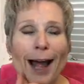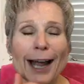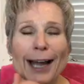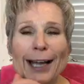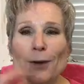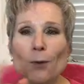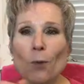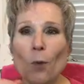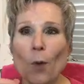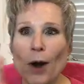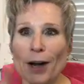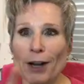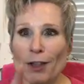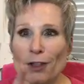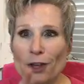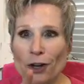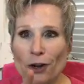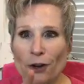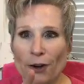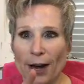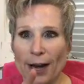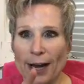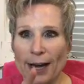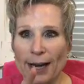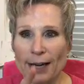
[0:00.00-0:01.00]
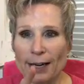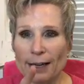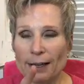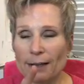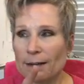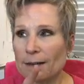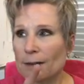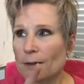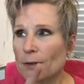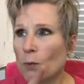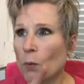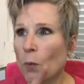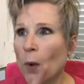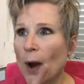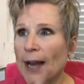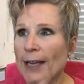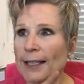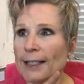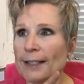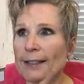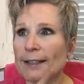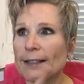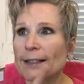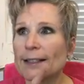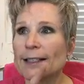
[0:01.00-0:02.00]
one of the great
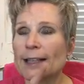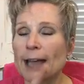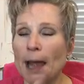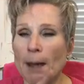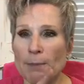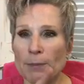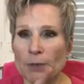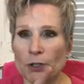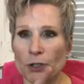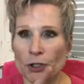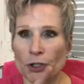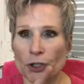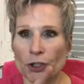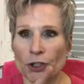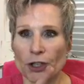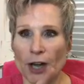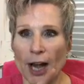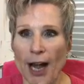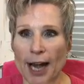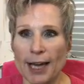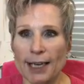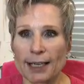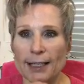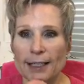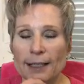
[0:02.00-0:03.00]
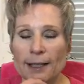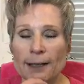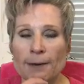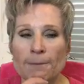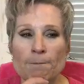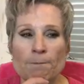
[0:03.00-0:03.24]
ways to demonstrate